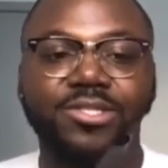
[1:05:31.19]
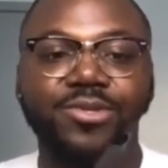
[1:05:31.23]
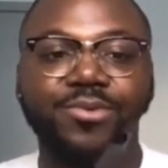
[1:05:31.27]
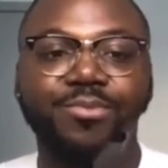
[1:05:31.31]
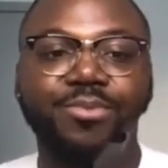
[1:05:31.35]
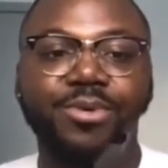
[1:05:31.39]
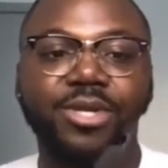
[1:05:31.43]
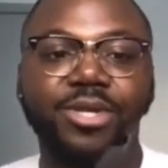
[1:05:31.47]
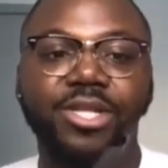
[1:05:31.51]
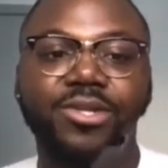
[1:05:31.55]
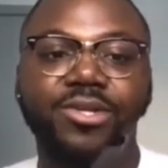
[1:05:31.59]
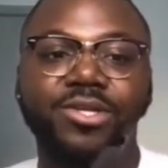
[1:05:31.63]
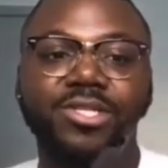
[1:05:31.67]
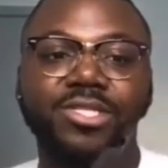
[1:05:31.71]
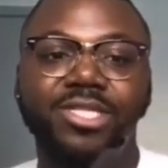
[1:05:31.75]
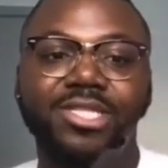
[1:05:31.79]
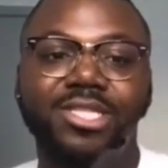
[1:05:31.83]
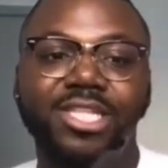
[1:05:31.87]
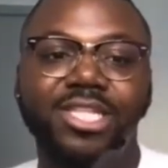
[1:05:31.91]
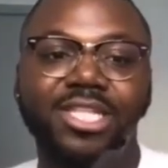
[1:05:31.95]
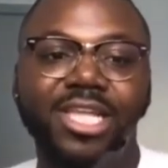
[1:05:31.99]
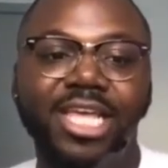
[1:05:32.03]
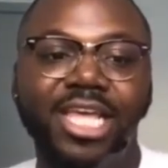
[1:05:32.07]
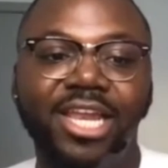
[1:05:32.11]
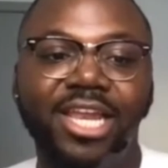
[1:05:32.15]
It's through putting
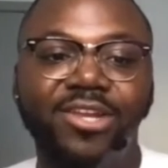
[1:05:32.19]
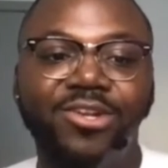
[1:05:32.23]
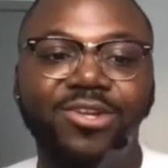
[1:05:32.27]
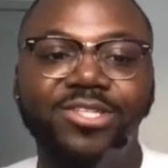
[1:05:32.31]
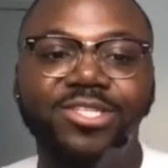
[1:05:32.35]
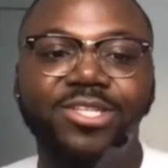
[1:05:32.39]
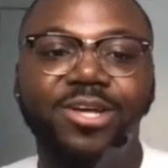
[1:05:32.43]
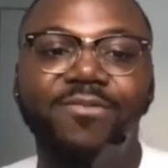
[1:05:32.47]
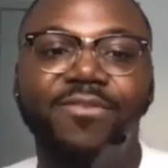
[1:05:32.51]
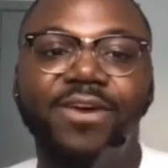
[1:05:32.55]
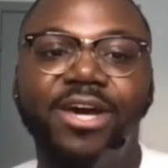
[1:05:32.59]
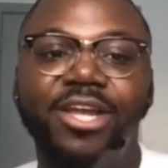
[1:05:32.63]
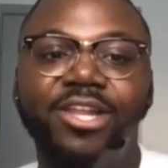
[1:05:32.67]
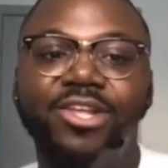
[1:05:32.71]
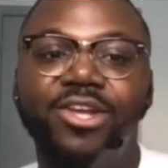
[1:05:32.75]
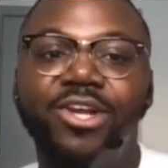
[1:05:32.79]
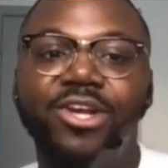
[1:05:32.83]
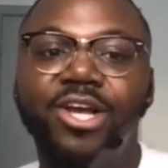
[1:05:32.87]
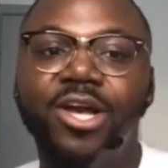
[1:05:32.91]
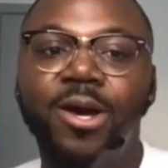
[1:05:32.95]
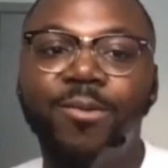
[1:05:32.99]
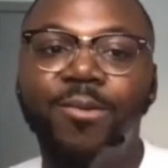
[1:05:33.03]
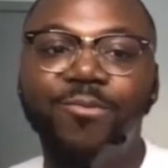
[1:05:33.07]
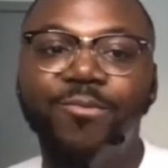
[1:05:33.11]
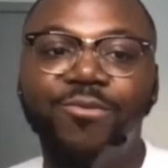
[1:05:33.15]
your getting yourself
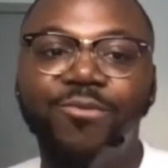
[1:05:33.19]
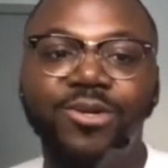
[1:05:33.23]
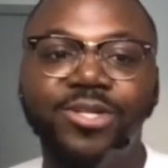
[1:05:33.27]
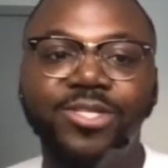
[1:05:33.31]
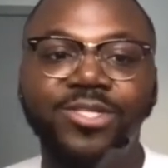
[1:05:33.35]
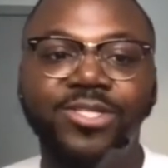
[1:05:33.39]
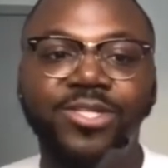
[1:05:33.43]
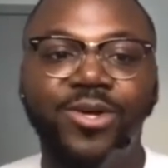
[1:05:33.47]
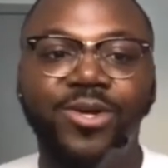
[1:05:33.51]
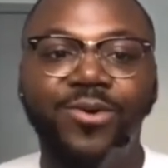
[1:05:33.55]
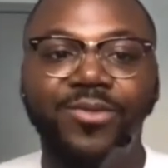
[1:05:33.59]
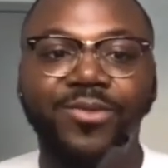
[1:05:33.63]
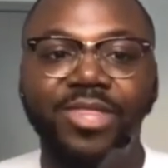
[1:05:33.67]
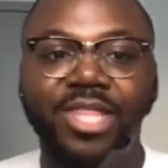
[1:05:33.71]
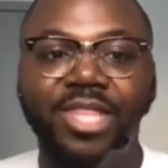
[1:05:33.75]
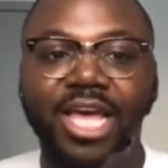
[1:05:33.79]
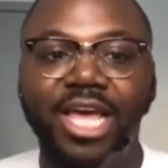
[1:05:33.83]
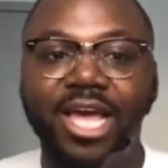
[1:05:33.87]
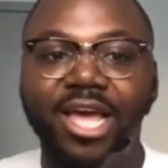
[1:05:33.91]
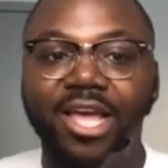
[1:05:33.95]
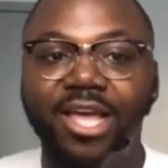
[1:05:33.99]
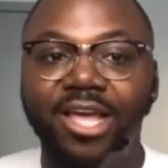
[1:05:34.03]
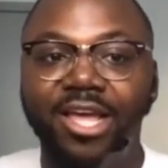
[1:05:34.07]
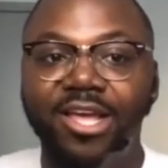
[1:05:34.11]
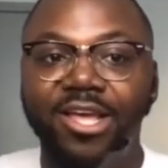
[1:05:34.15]
out of your comfort
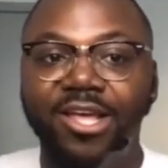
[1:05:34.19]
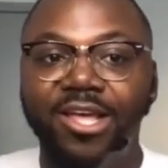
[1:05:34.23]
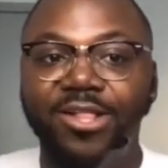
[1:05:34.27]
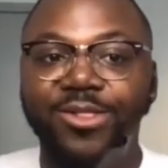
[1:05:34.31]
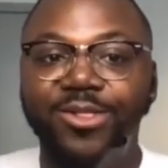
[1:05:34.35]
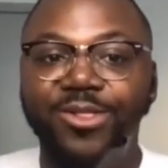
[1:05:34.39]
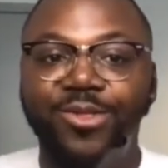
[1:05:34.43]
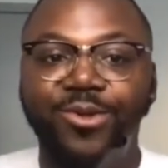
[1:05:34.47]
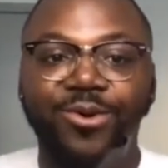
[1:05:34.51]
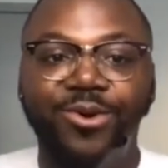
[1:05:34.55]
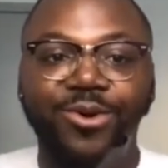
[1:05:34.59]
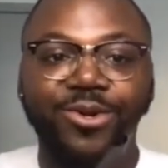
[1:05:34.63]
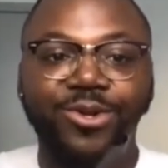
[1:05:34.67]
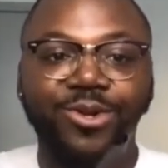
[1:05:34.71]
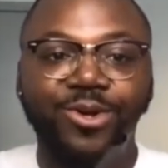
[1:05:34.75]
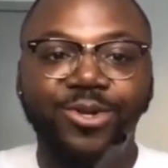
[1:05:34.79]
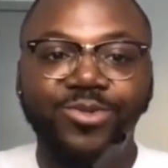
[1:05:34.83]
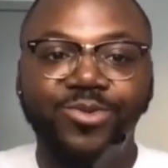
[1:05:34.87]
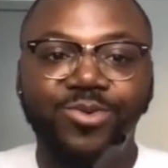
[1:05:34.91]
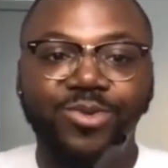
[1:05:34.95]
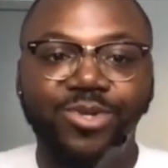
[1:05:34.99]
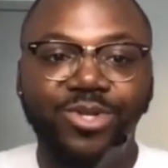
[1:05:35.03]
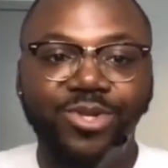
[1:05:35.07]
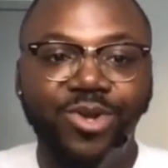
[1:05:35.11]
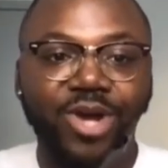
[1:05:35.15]
zone that
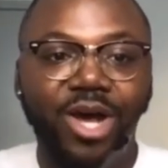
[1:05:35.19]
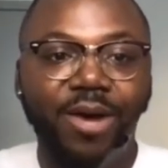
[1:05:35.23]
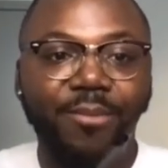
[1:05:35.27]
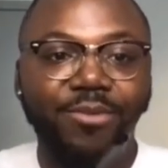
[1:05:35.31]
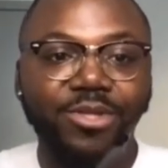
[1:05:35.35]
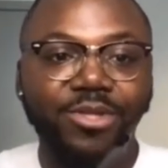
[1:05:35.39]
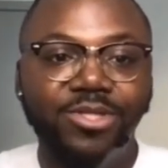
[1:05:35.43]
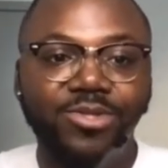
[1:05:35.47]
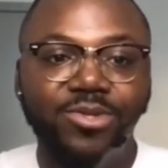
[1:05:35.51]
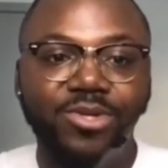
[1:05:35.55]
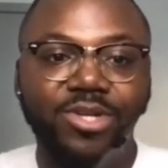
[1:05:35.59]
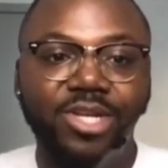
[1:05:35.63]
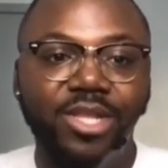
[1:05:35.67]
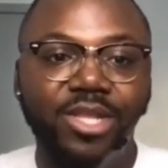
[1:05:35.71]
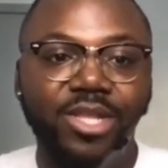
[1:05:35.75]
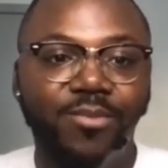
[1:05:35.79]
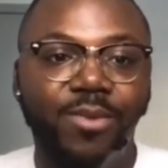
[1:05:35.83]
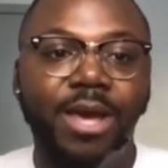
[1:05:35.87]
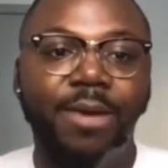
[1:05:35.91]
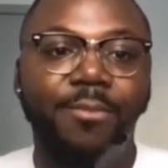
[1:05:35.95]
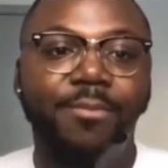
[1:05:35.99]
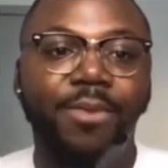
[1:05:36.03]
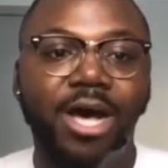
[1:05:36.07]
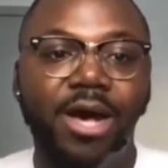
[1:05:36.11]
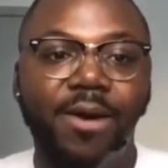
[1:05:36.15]
Lord knows when your
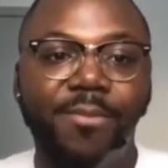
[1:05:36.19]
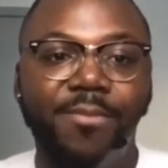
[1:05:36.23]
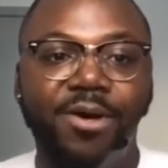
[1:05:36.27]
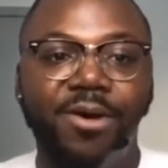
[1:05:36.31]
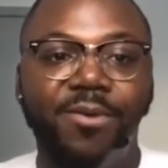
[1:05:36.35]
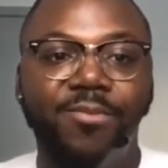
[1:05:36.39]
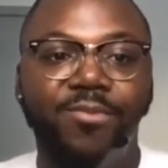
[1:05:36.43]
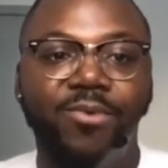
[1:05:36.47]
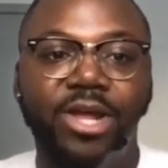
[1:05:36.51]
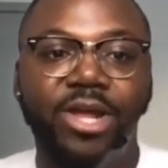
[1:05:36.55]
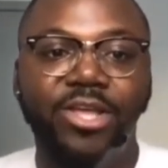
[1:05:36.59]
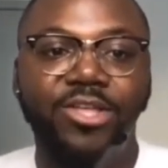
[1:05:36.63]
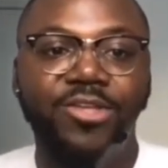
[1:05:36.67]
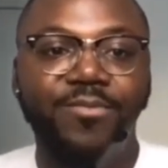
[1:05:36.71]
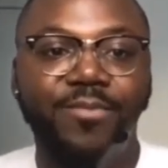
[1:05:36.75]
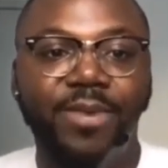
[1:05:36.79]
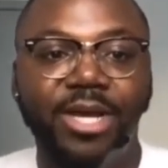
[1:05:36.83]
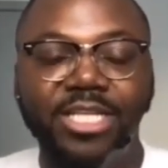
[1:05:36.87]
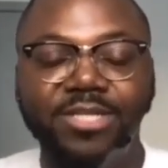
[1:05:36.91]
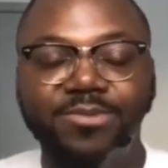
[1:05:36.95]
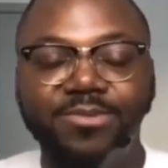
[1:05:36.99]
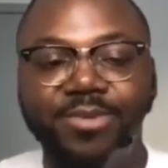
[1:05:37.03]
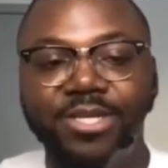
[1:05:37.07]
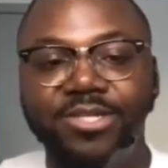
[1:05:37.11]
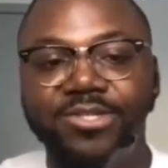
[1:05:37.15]
opportunity might pop up,
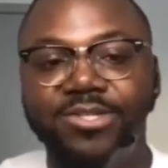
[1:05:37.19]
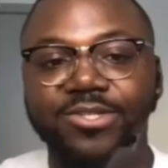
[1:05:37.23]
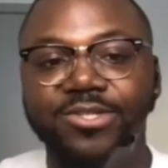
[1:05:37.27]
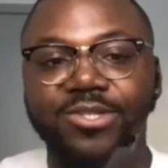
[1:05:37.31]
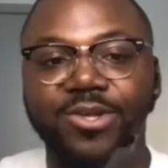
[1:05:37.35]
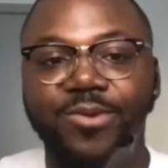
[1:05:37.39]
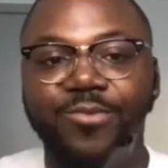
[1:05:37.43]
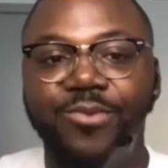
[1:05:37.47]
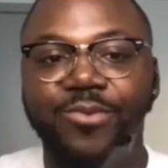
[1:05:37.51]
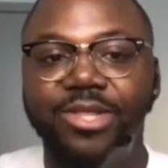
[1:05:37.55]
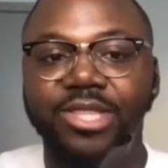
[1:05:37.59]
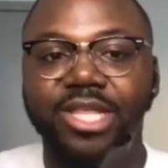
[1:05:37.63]
right? You might speak to mm-hmm.